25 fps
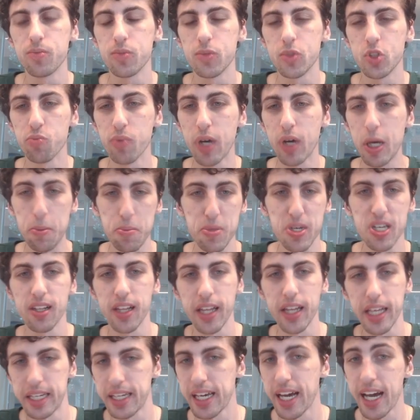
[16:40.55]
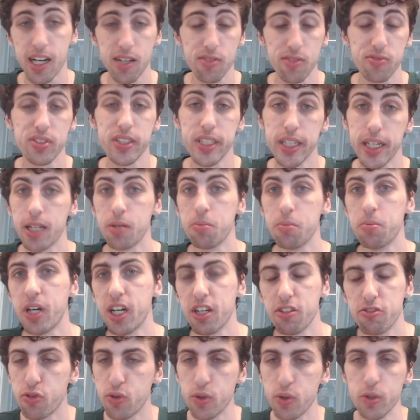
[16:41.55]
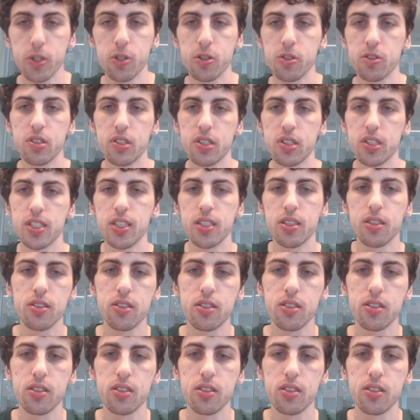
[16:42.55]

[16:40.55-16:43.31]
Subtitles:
you might be half dead by 4 turns in.